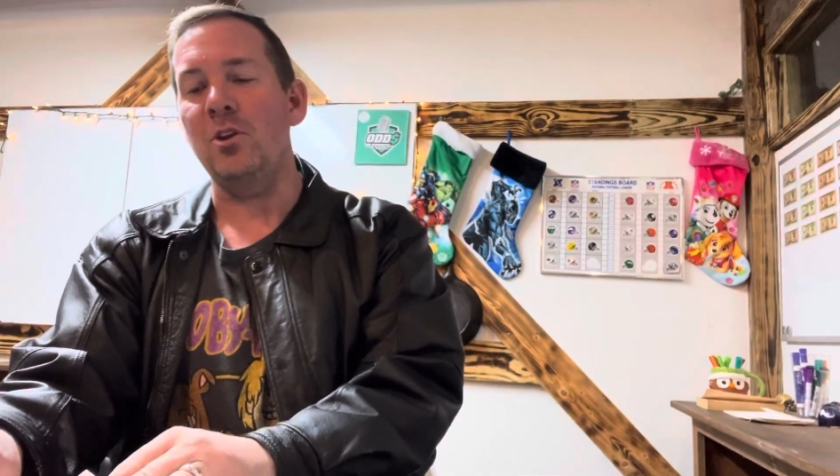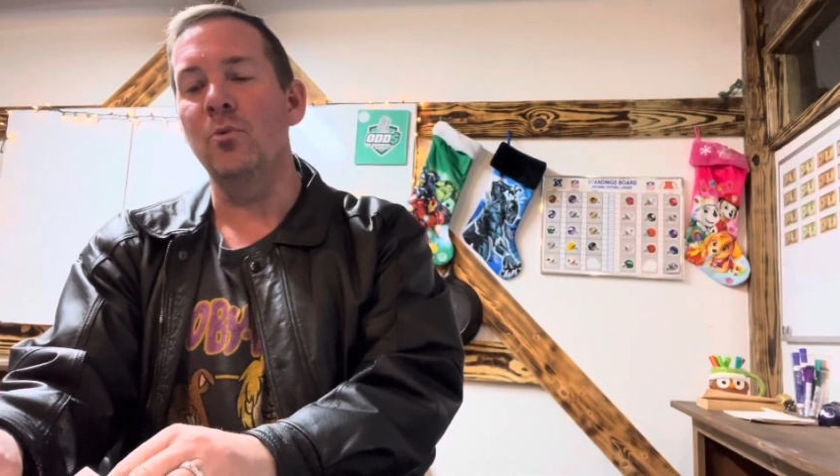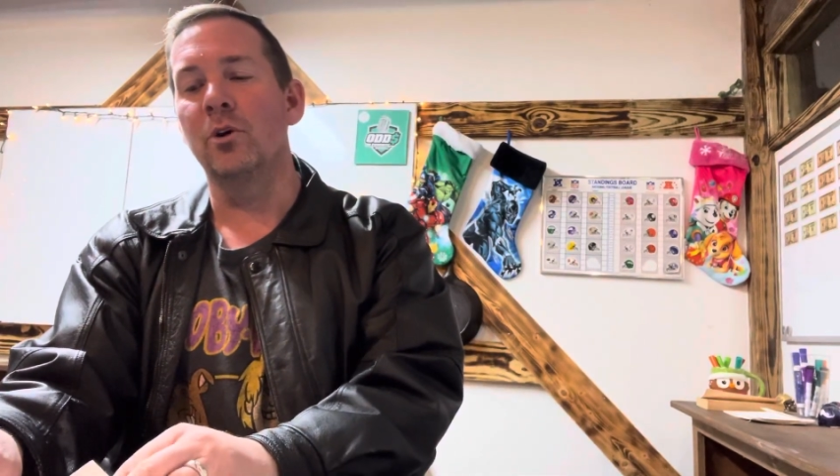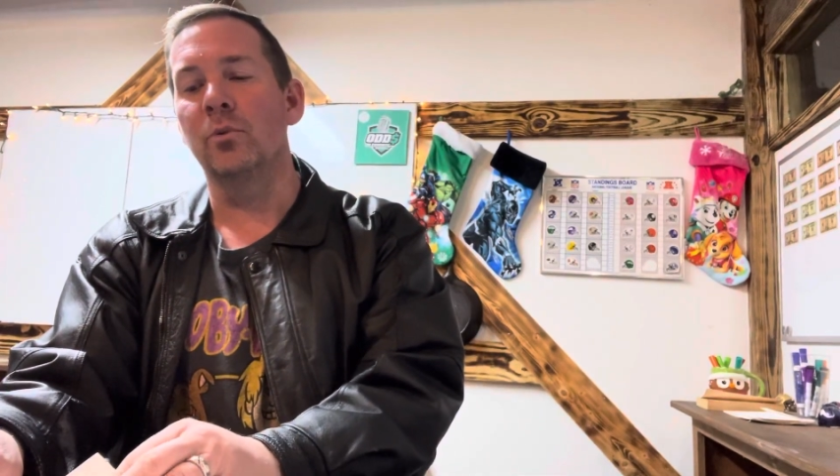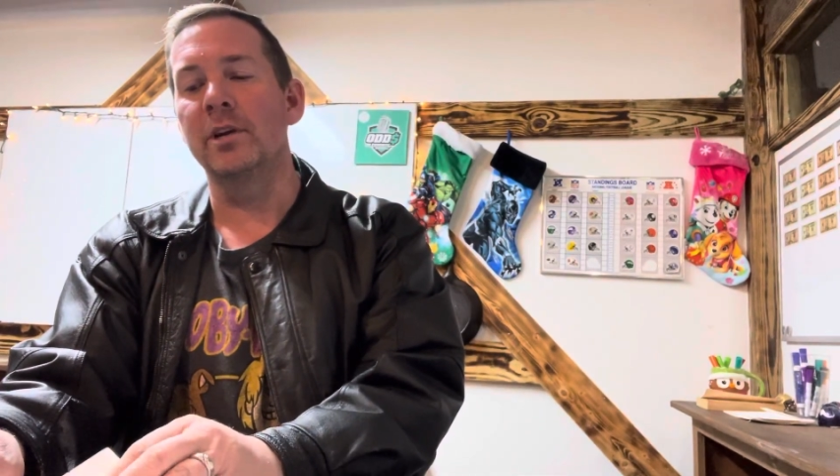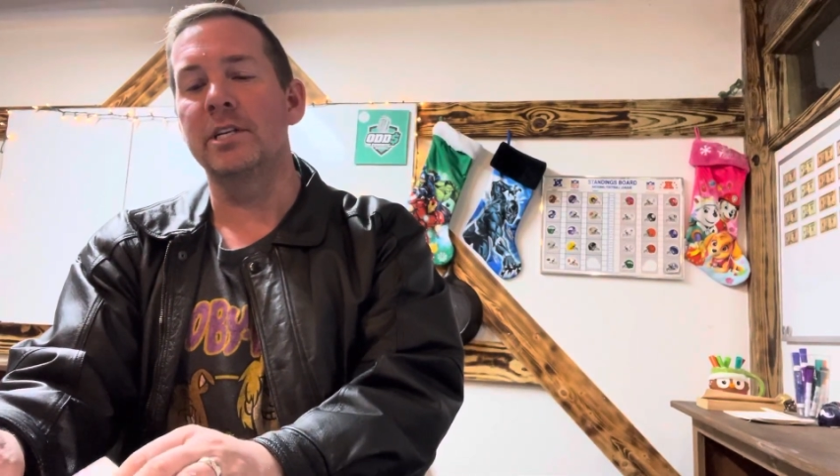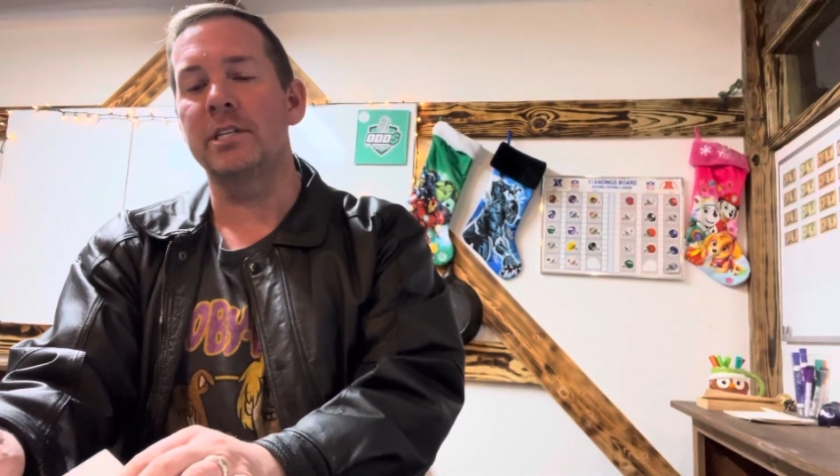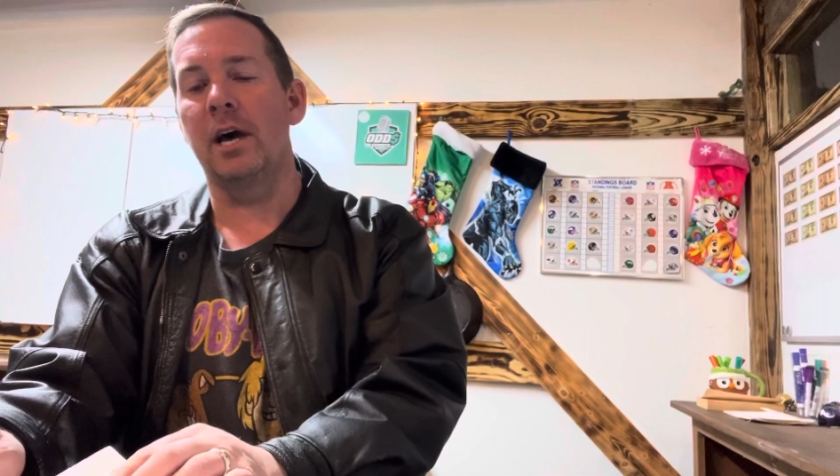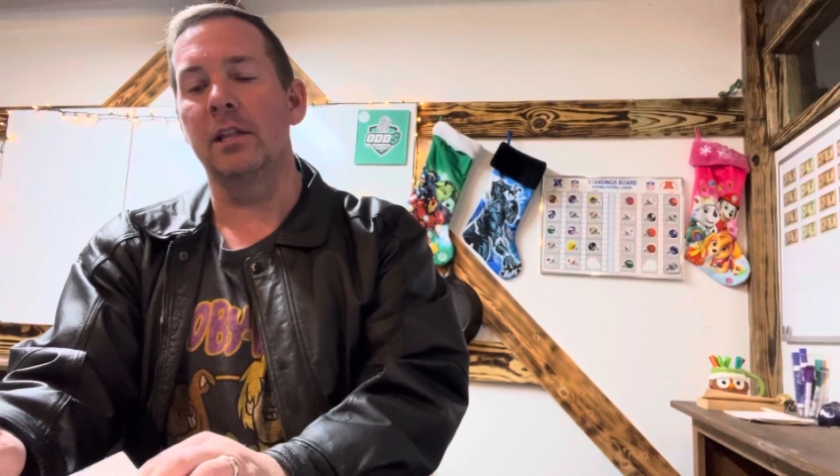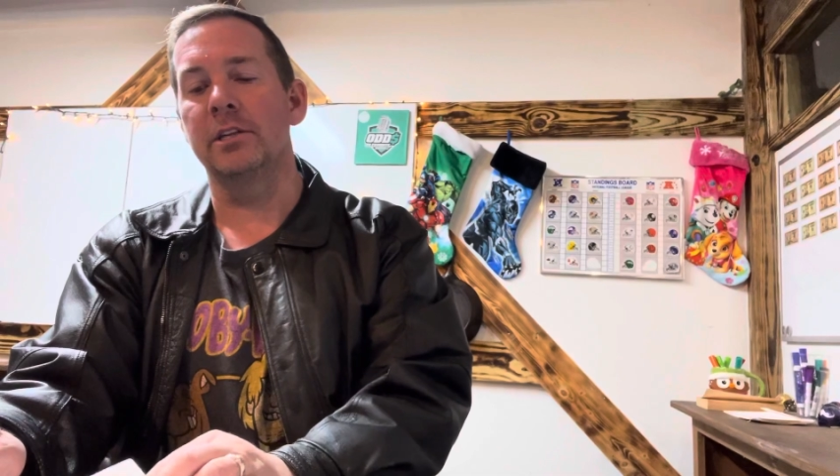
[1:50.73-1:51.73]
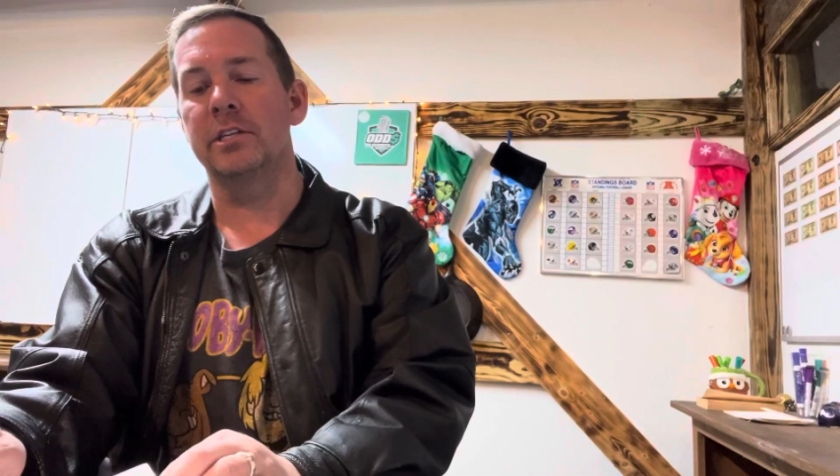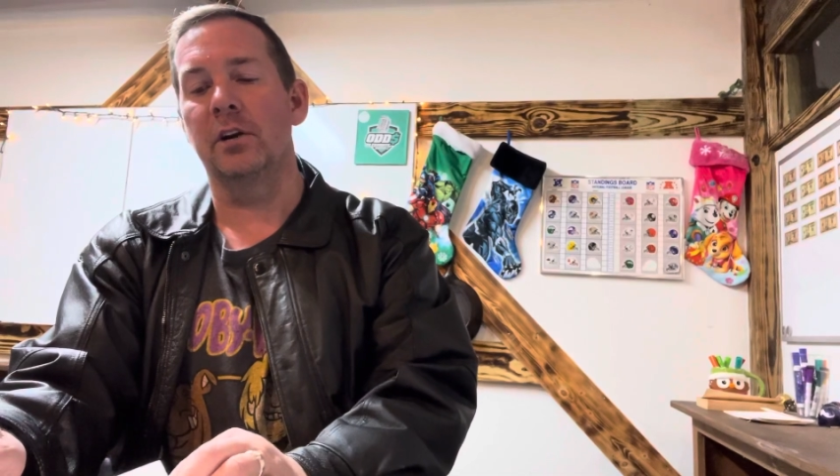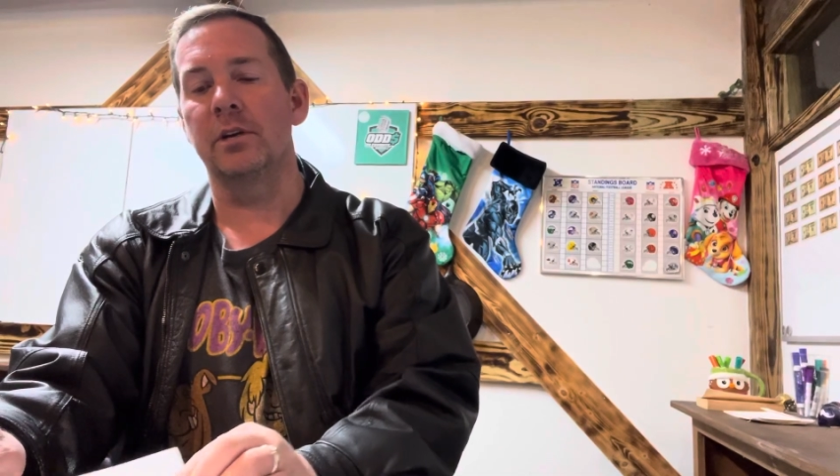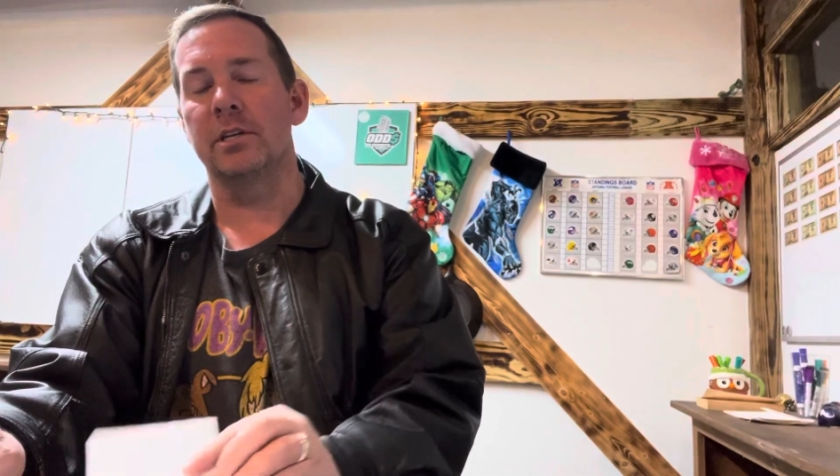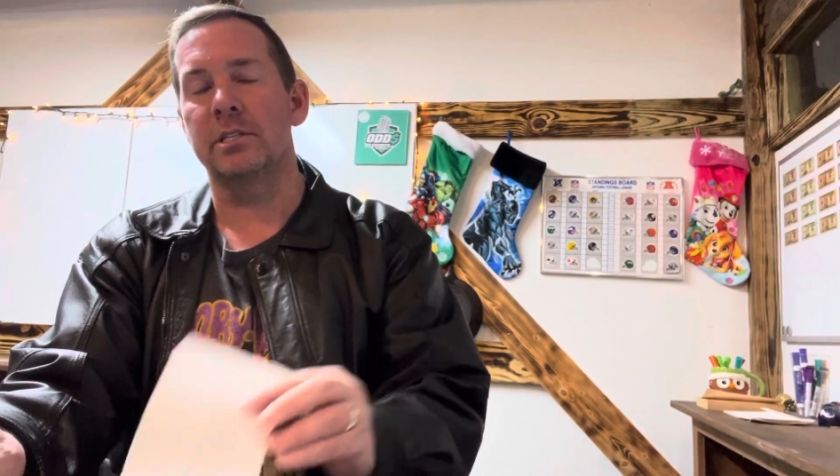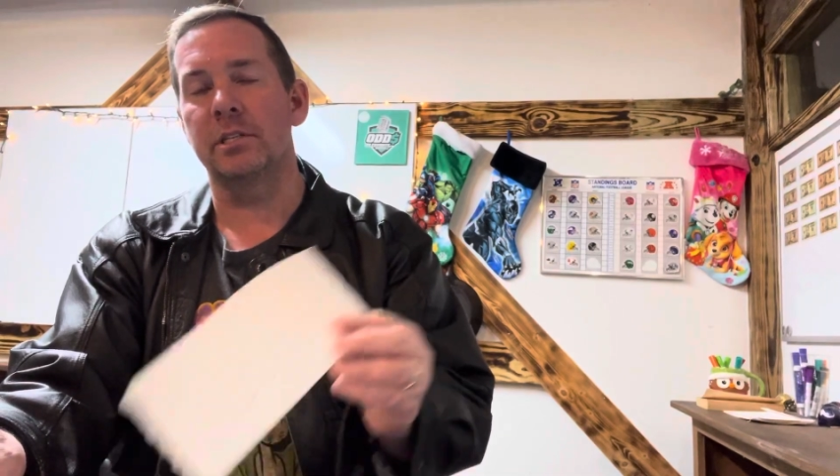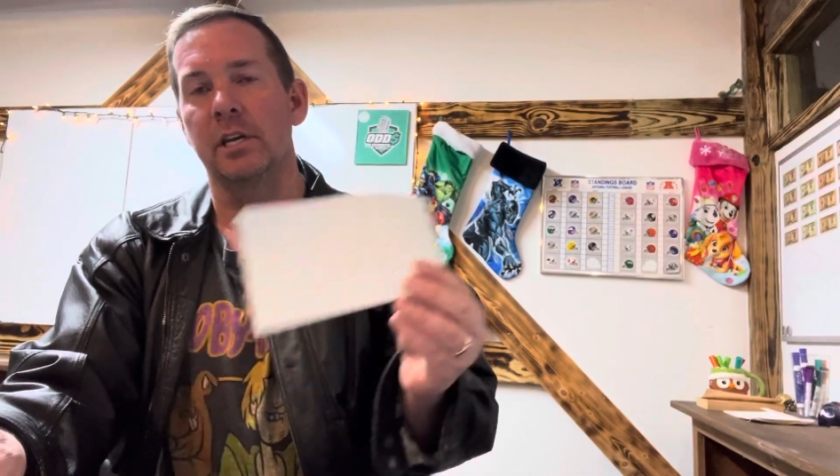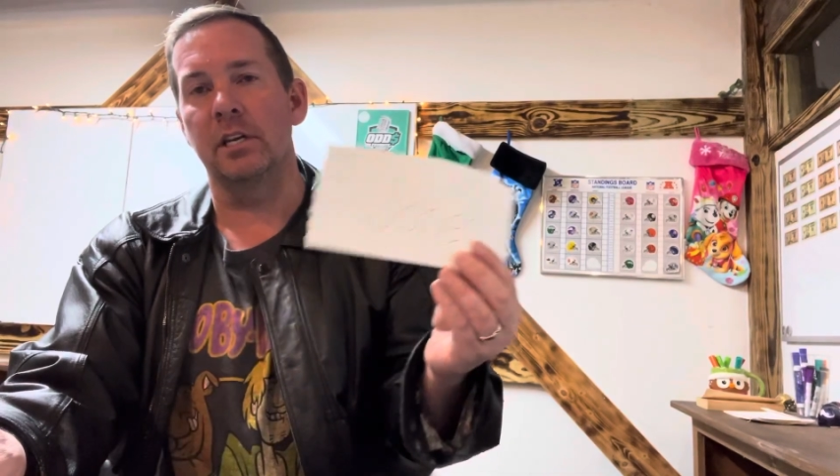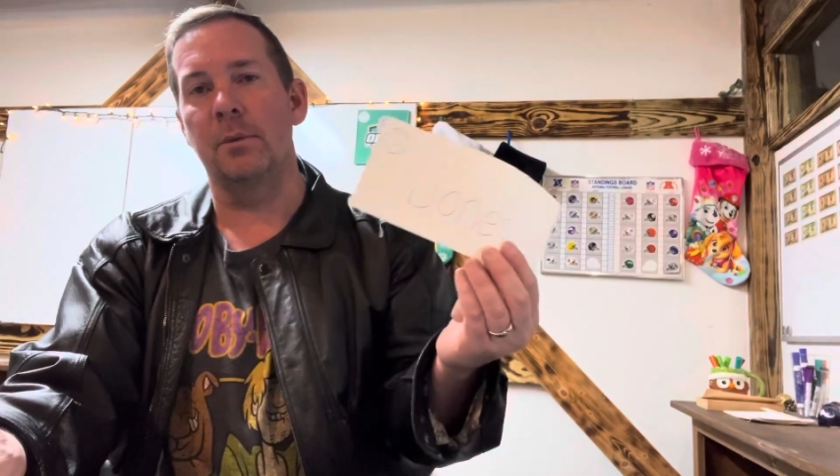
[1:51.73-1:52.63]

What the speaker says: would re-sign L'Jarius Sneed.